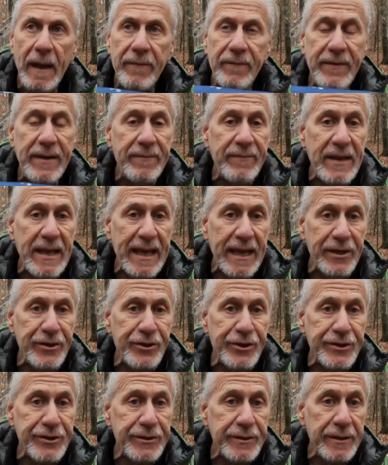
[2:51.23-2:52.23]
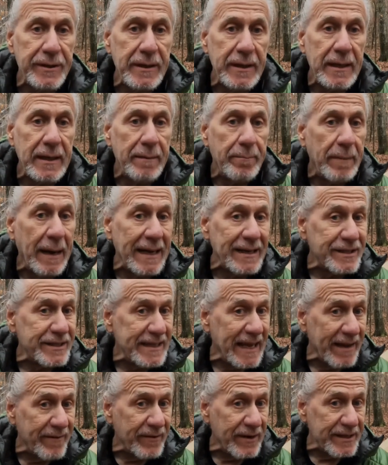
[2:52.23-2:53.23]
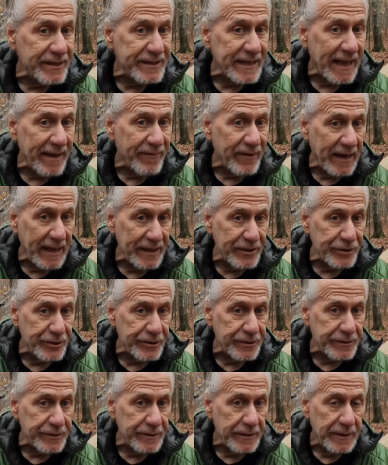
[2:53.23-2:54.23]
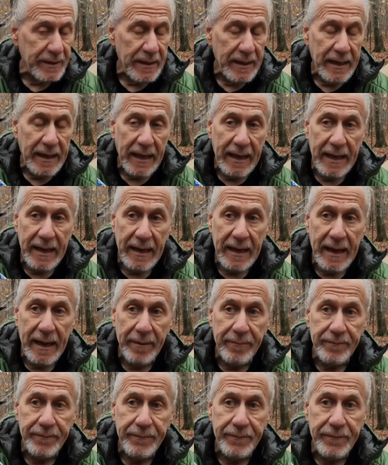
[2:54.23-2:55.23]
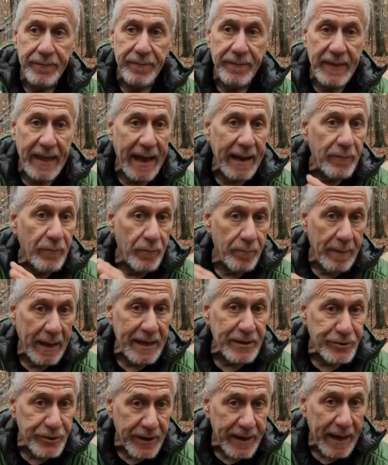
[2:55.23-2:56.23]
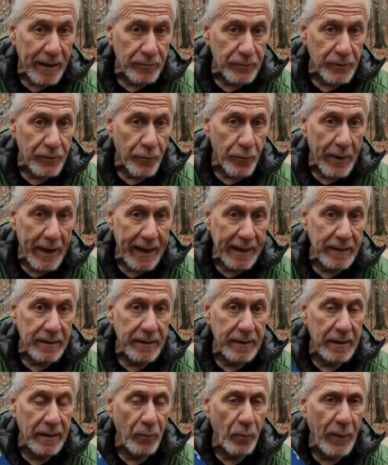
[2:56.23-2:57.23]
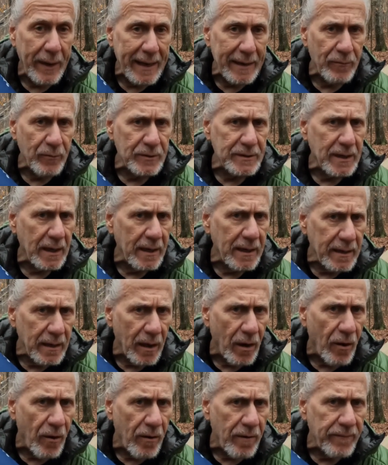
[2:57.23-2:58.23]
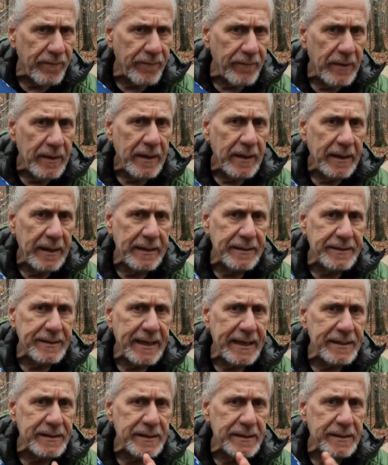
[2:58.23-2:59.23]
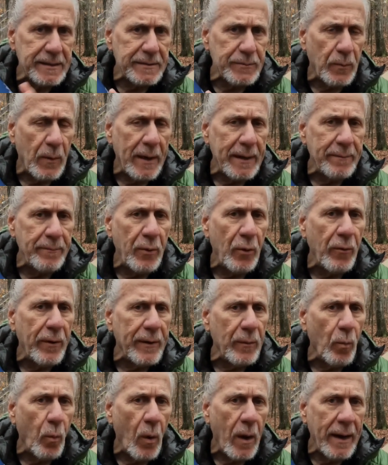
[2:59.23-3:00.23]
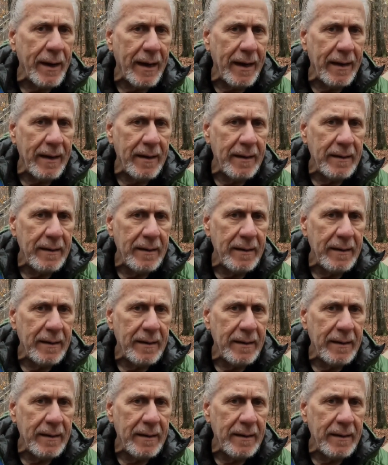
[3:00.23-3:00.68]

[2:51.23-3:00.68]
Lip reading: 50 inches by 77 inches, and that measured out correct. The weight was a little off. It says it's 1.1